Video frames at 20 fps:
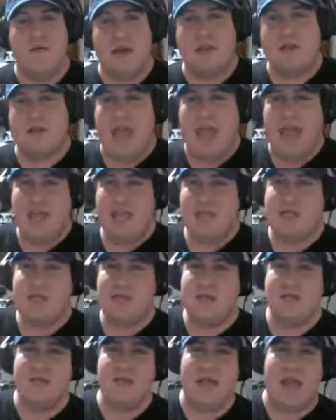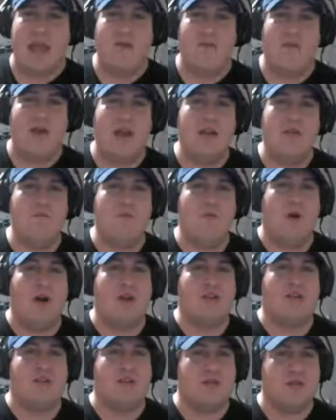It's eight random
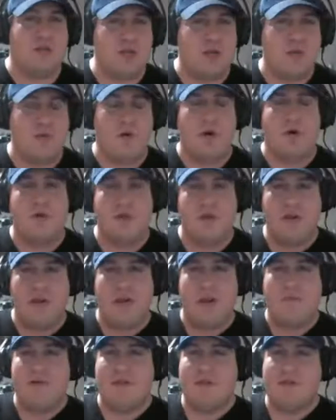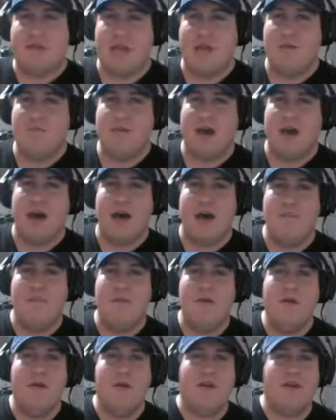questions. You get them at the same
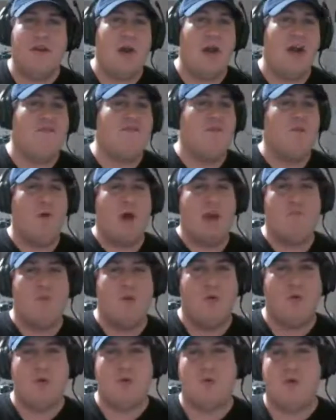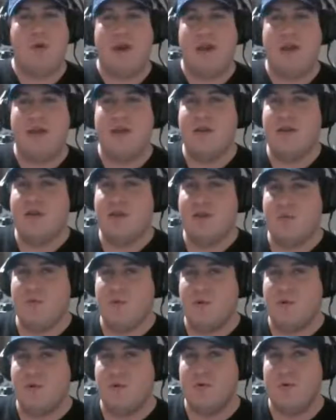time. You have your whiteboards ready.
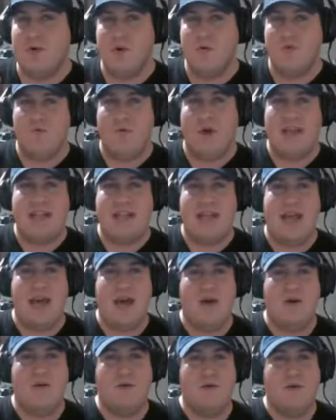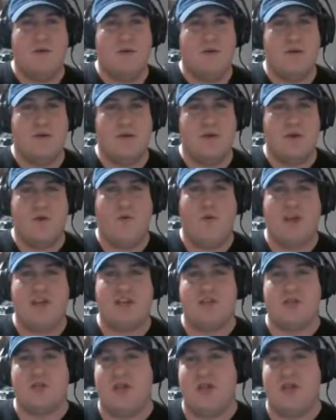You will write down your questions.